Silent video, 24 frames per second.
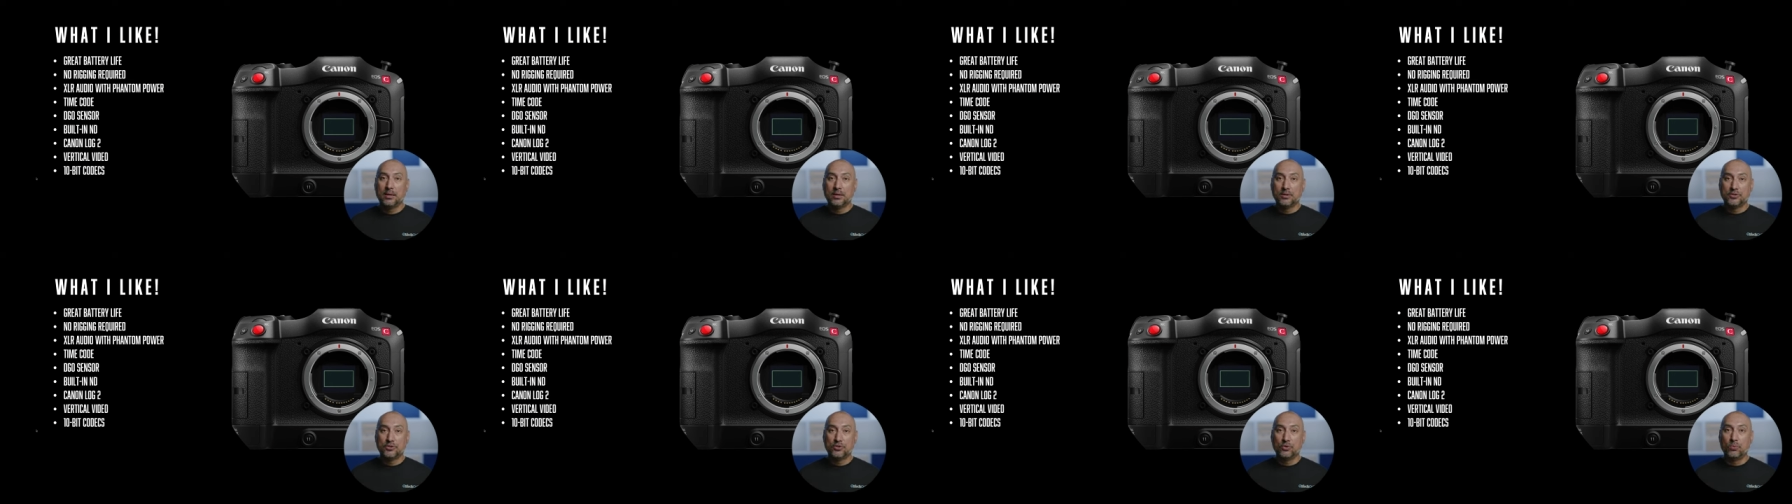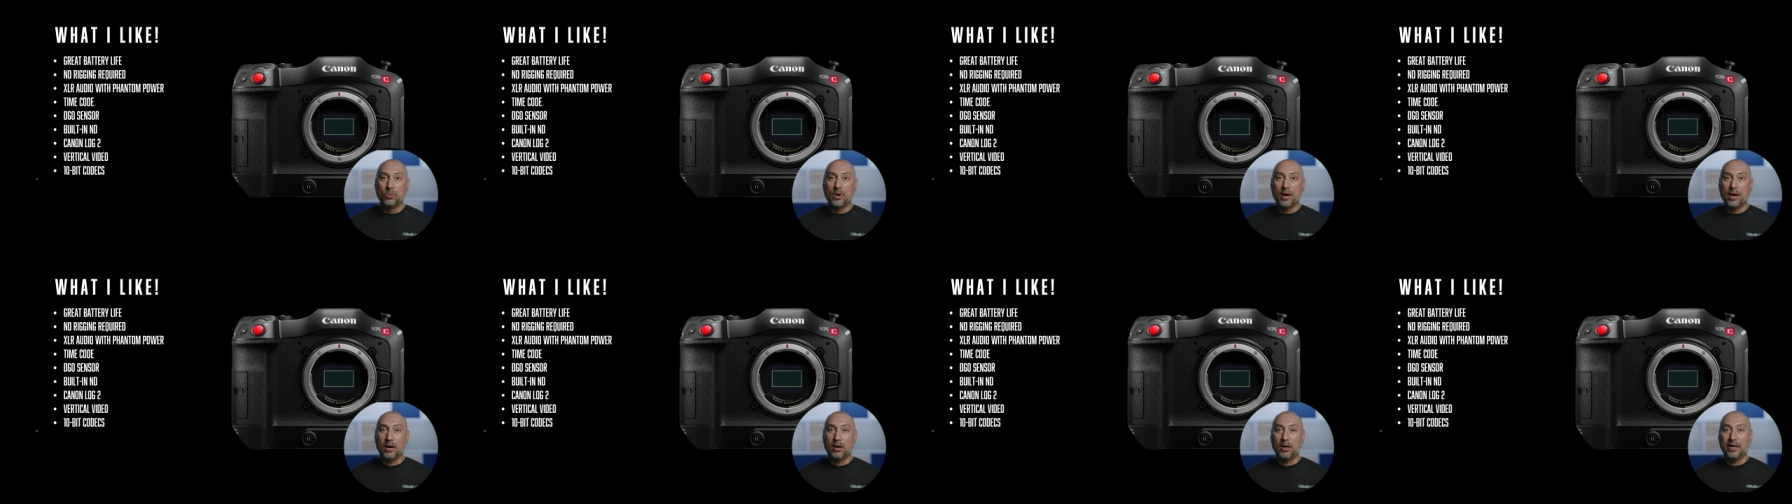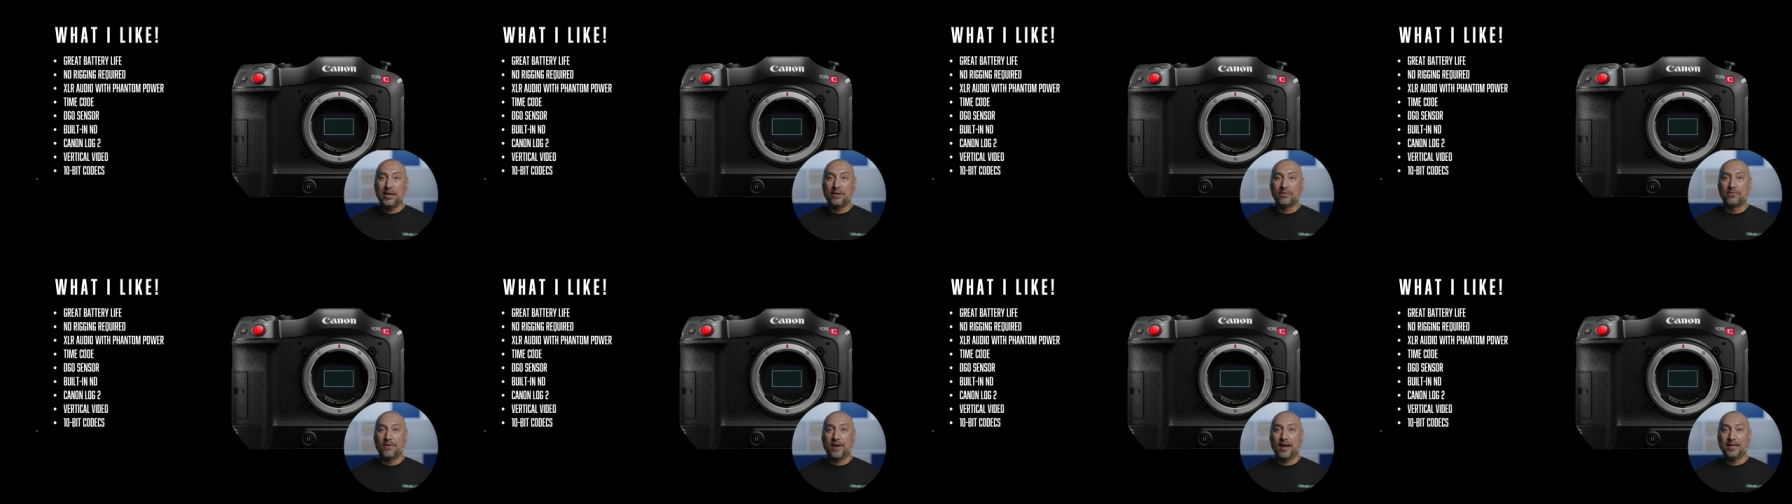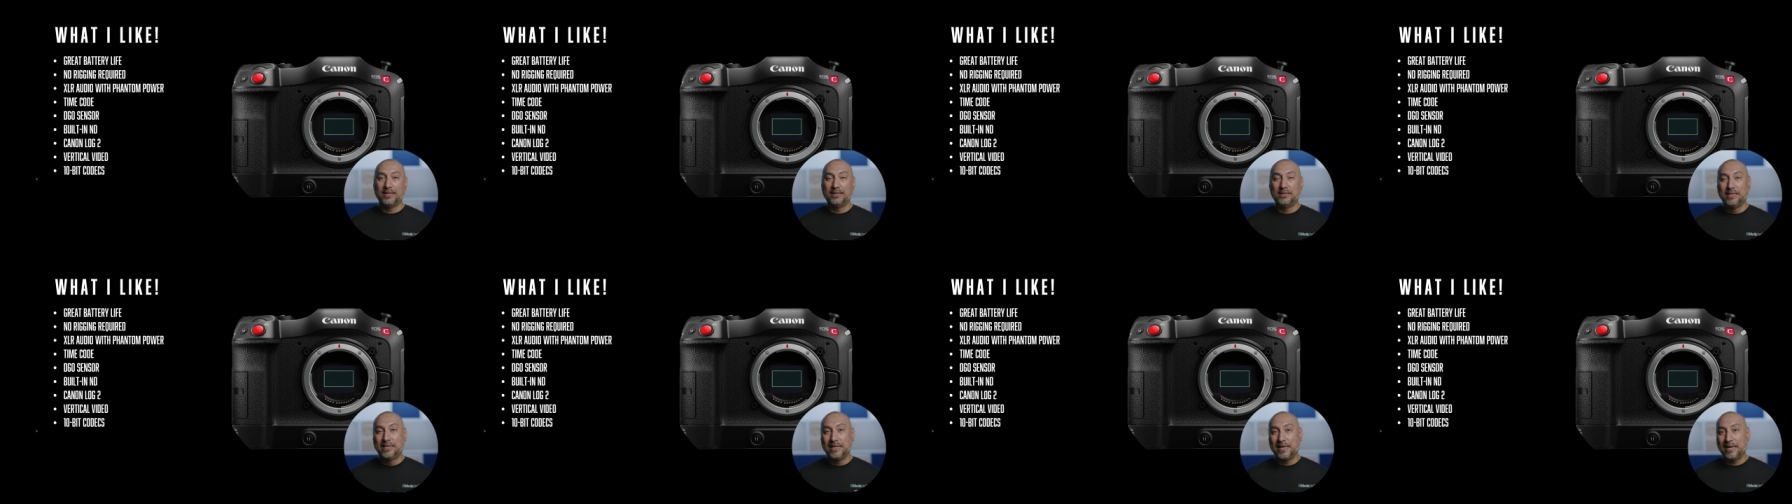to where if I
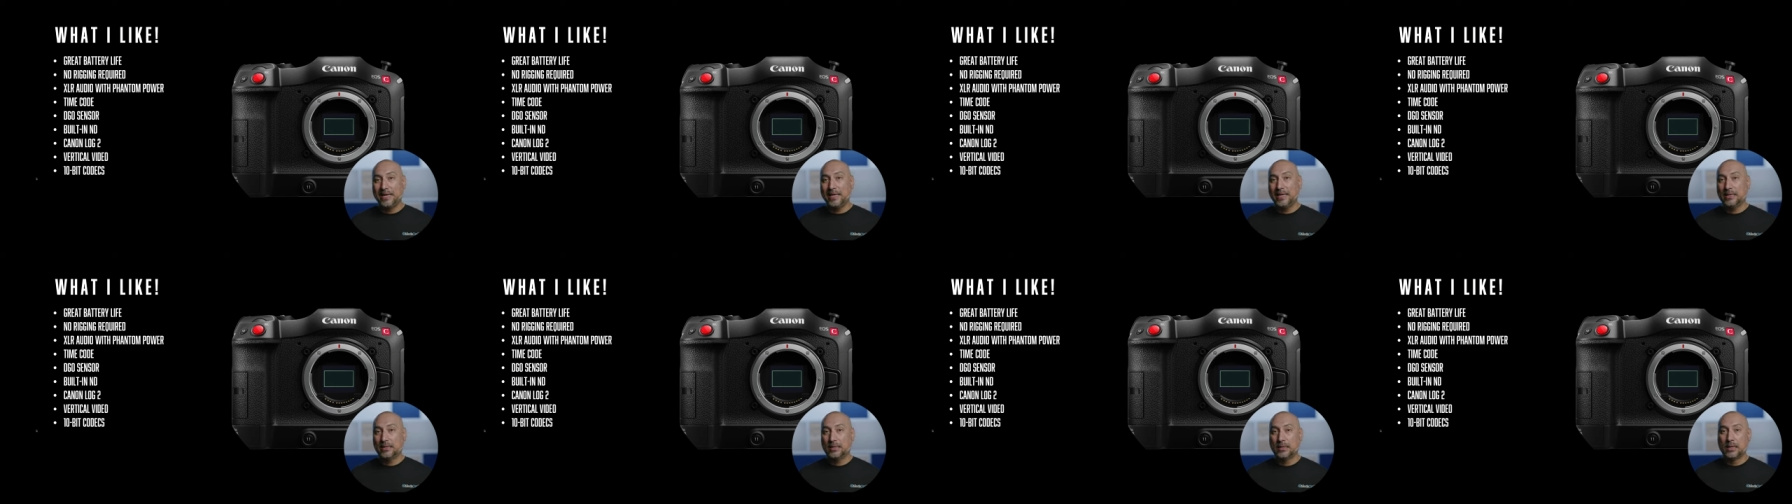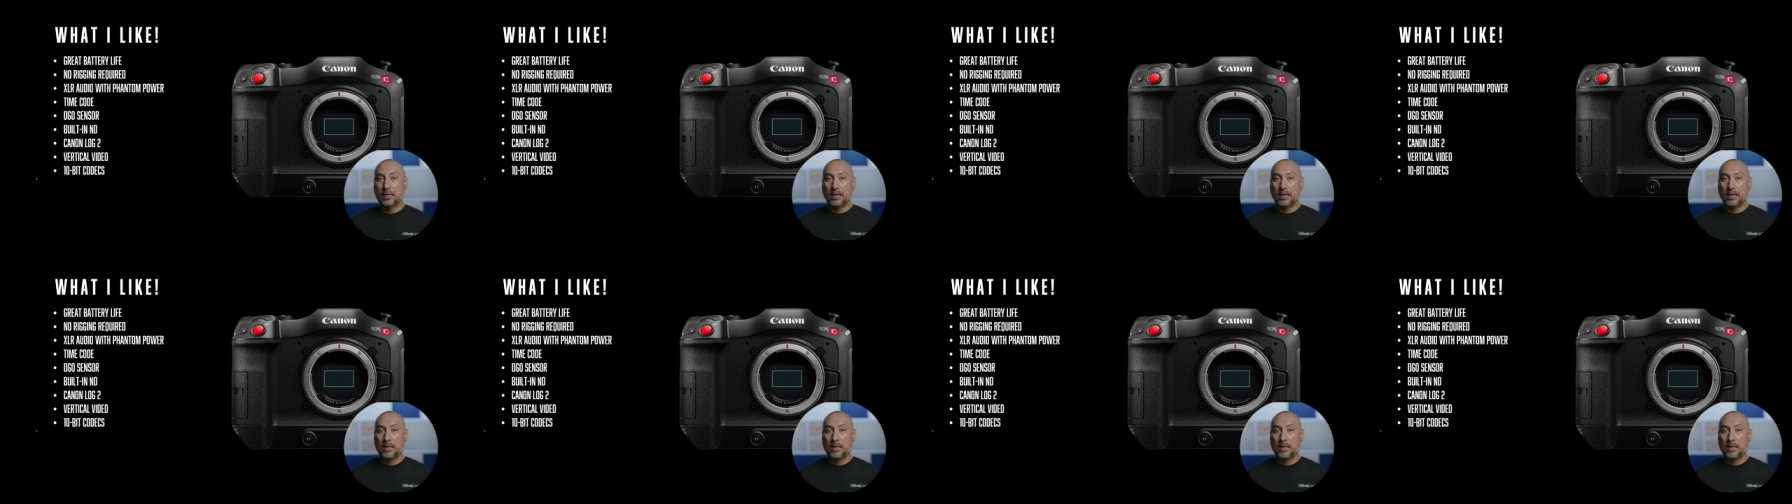didn't